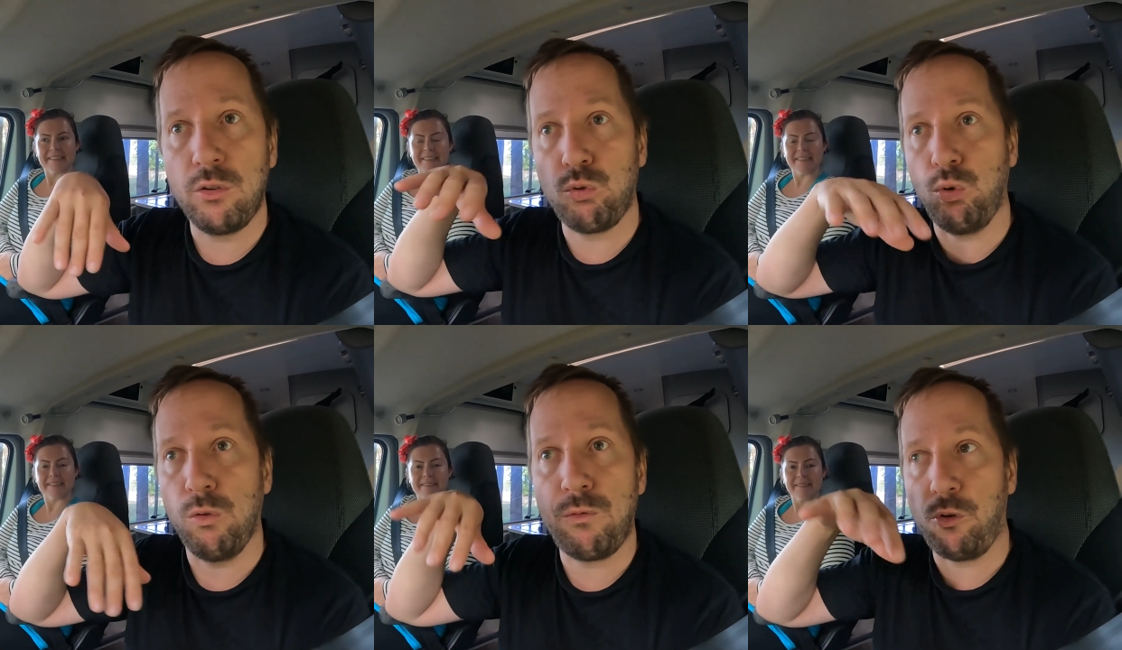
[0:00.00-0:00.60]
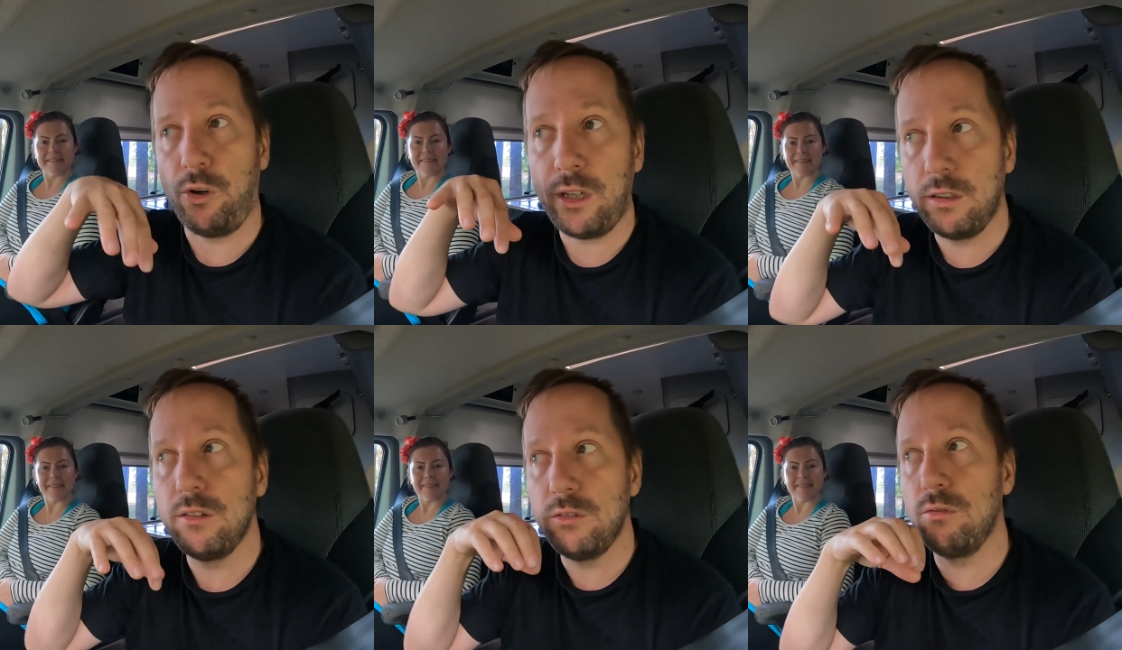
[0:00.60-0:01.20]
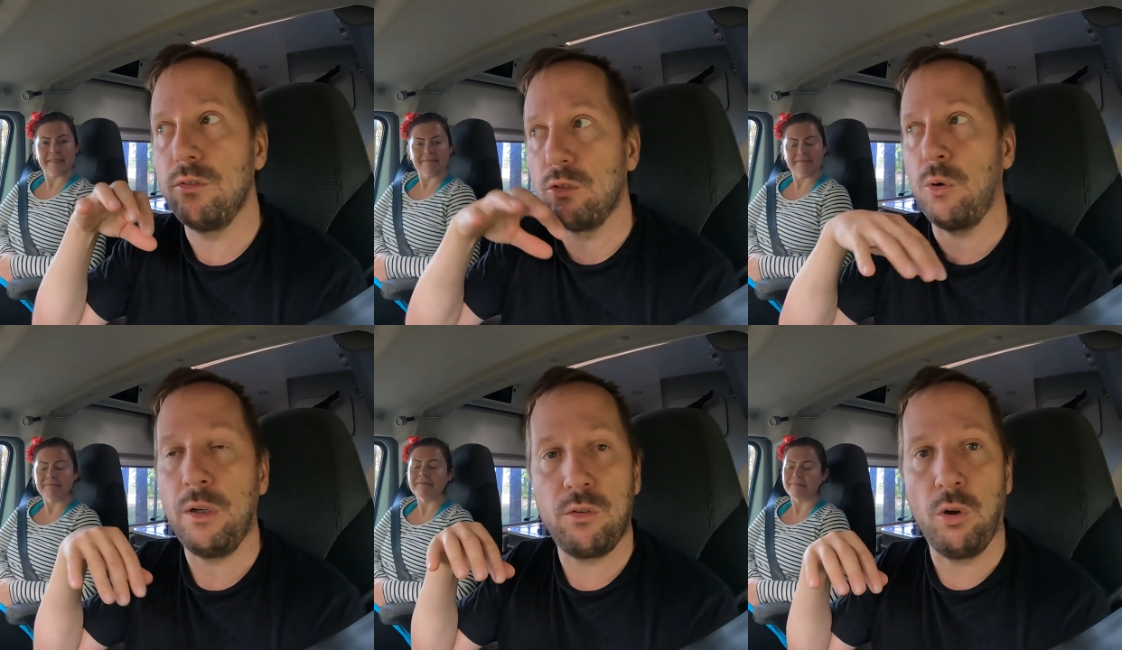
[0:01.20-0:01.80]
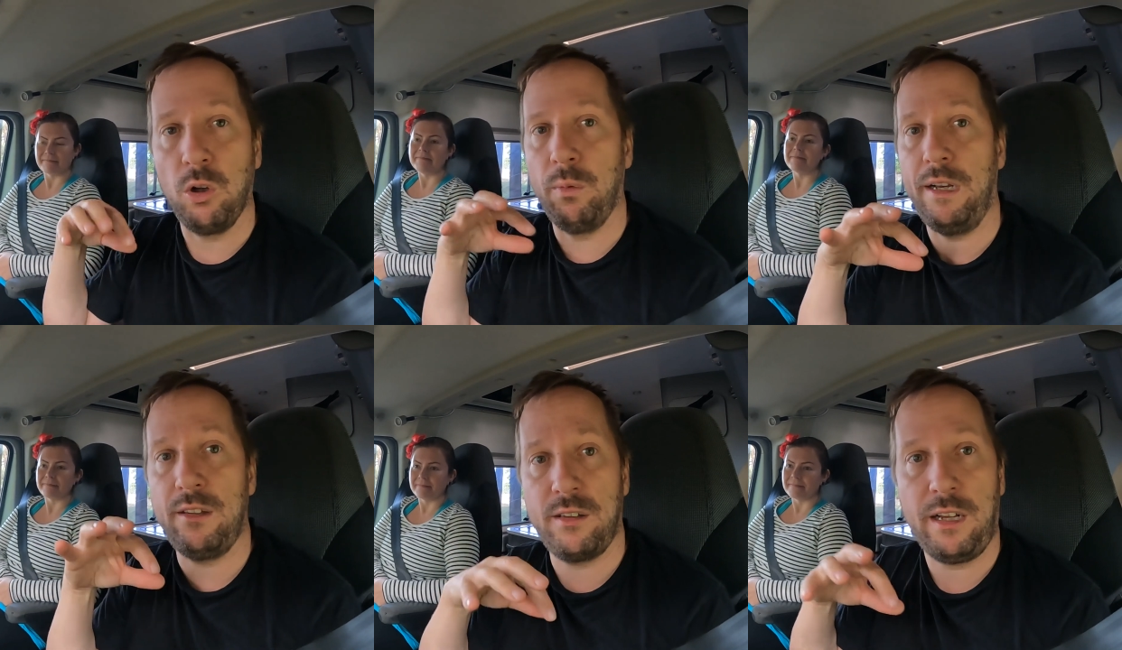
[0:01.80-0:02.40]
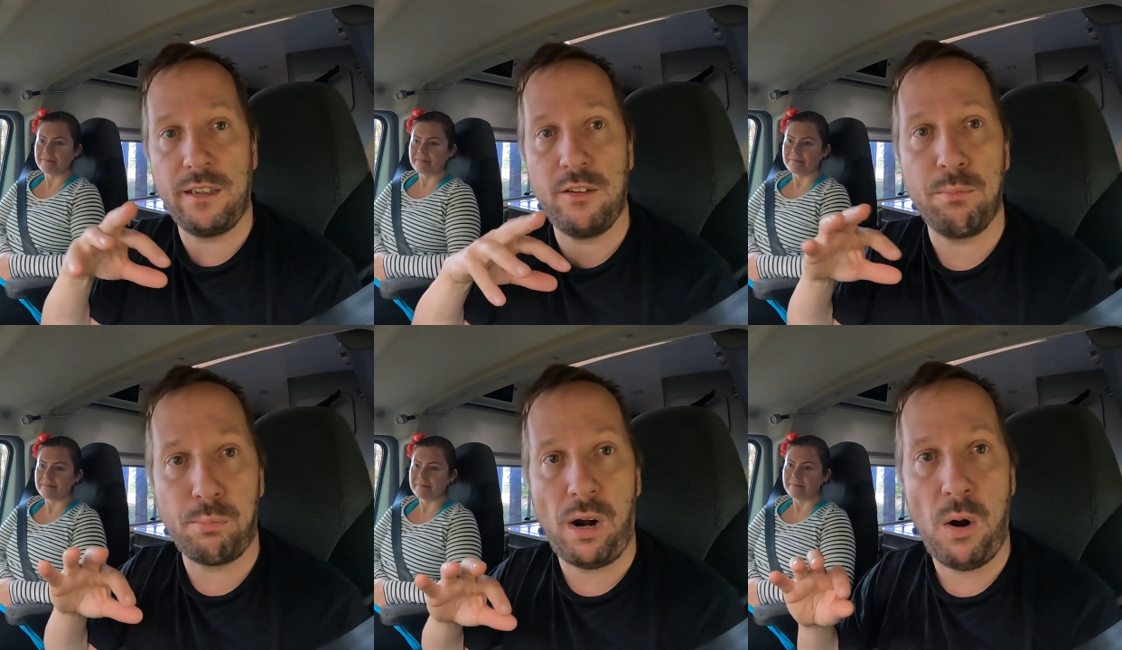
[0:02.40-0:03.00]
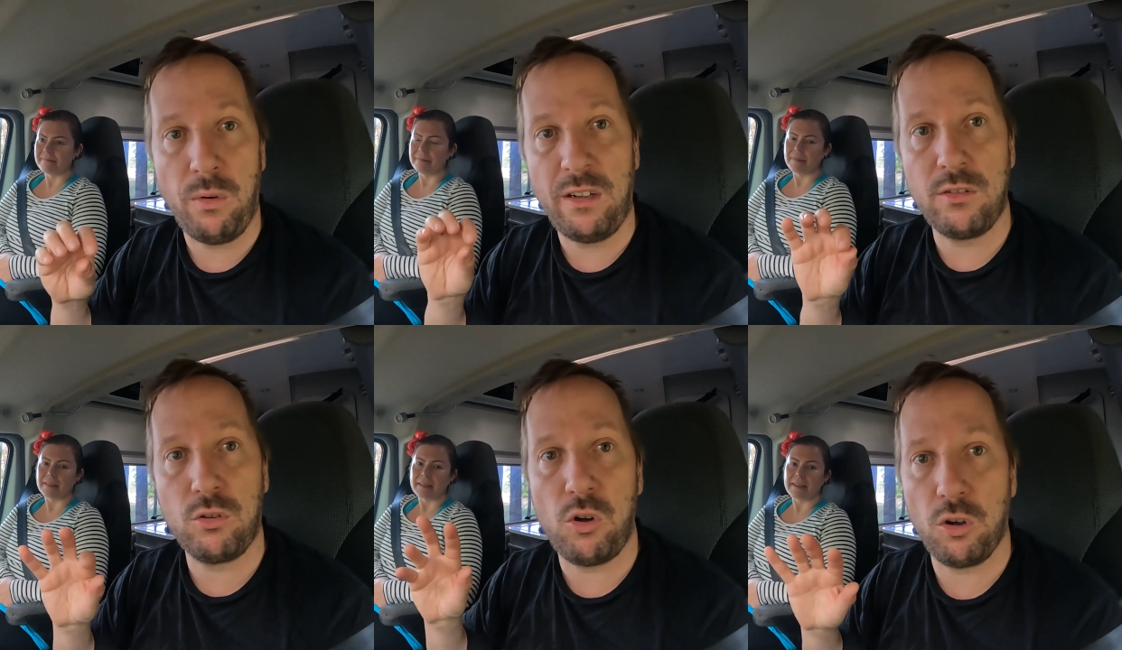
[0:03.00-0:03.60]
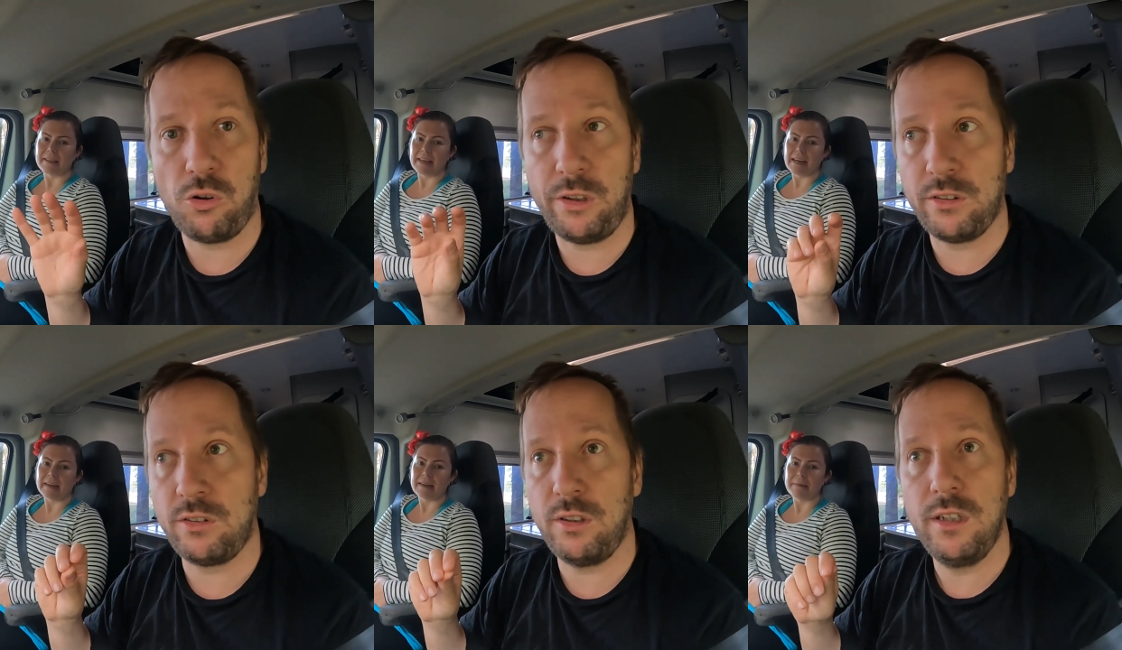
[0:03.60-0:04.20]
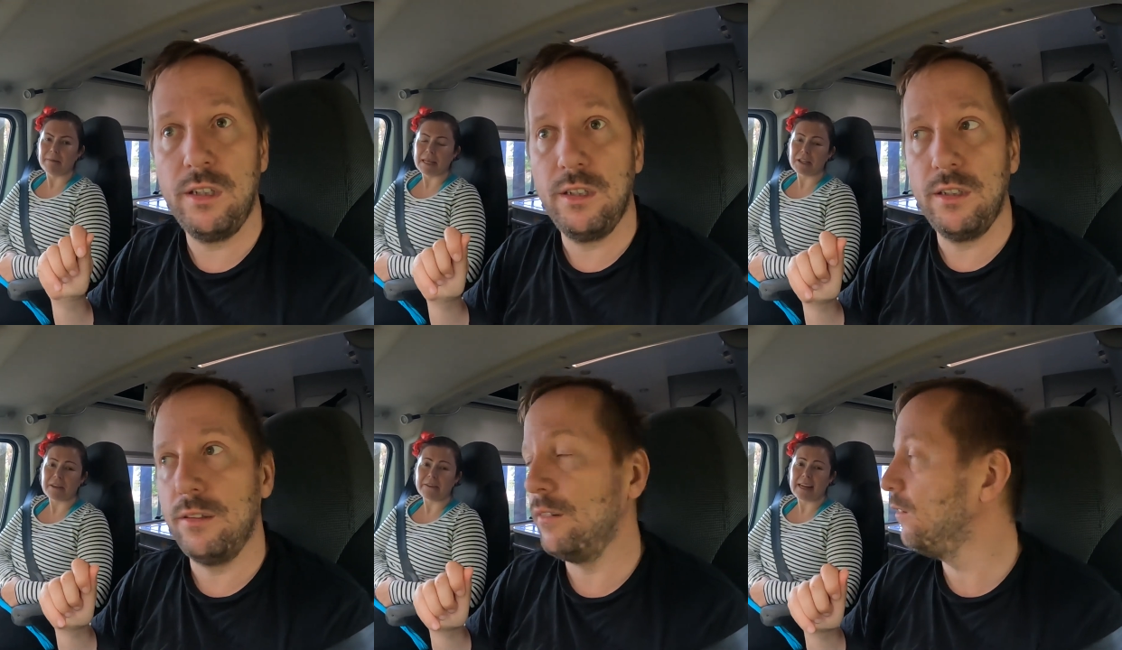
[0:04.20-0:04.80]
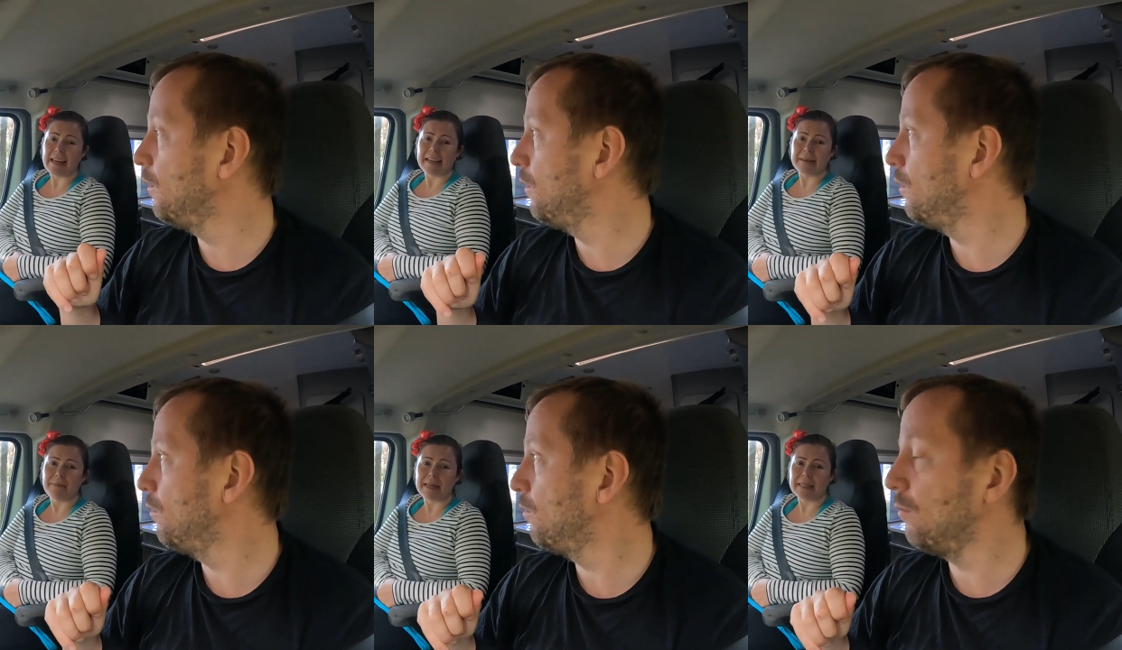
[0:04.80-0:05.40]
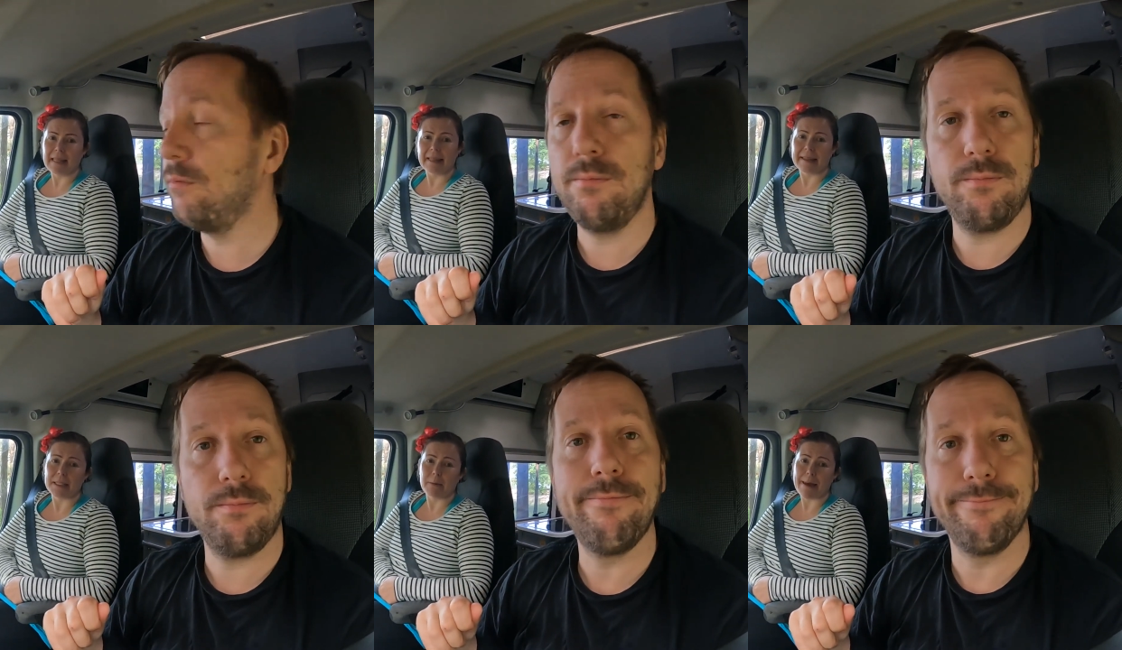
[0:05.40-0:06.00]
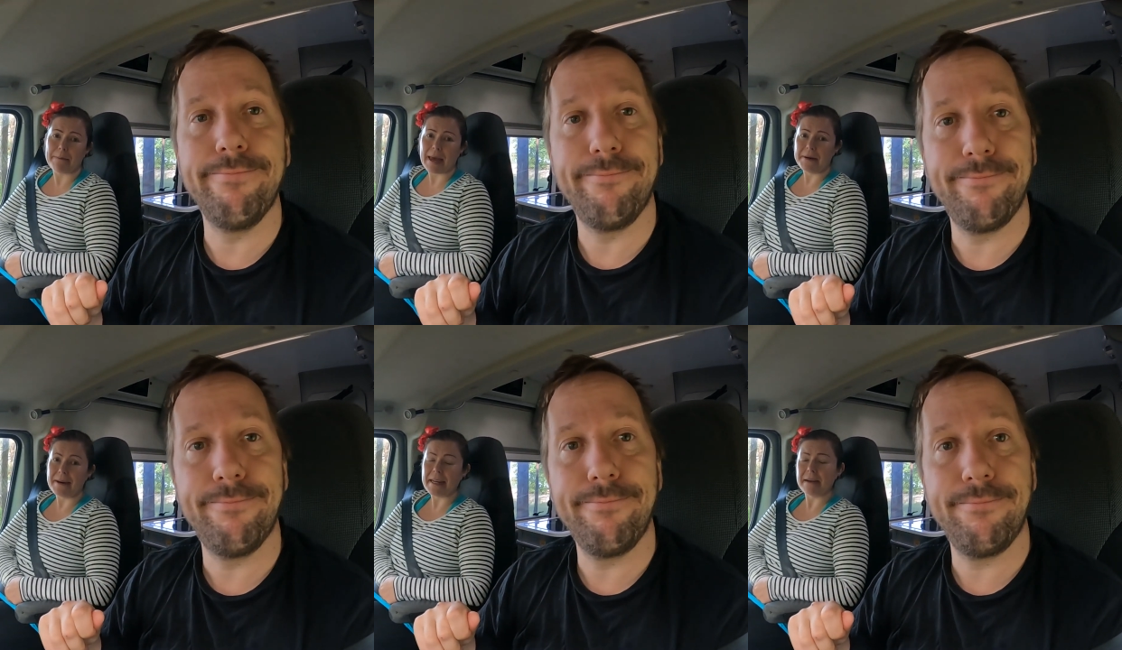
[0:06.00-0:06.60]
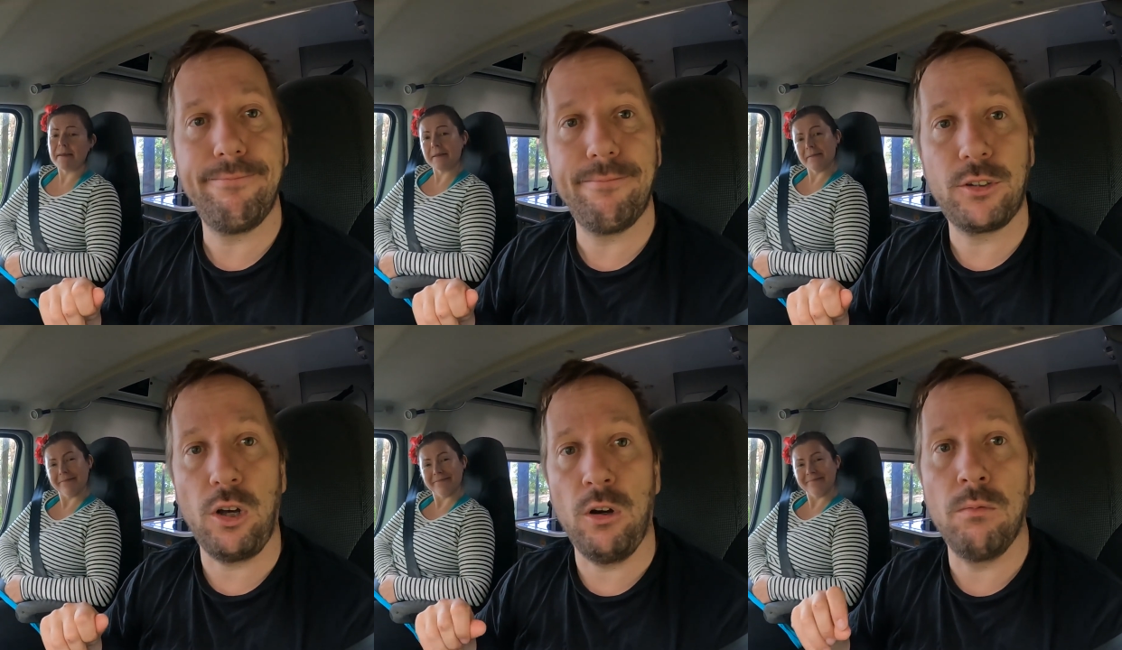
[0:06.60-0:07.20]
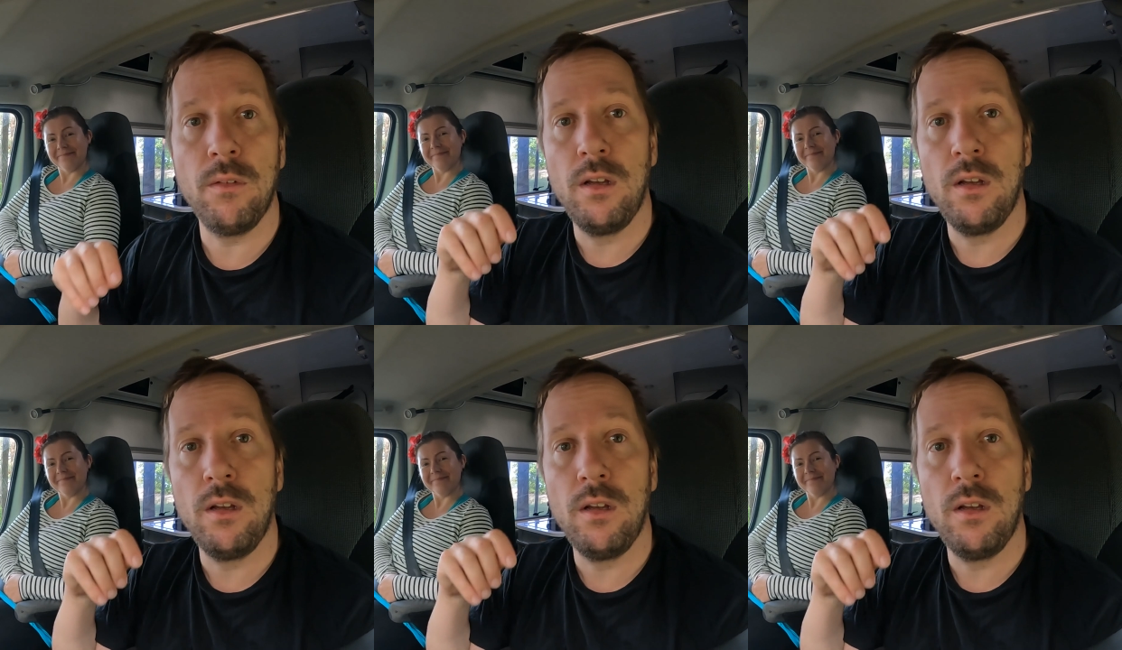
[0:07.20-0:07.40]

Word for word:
Speaker 1: sulfury. So it's always like this brownish color. Yeah,
Speaker 2: because of the landmass and uh, the swamp area.
Speaker 1: So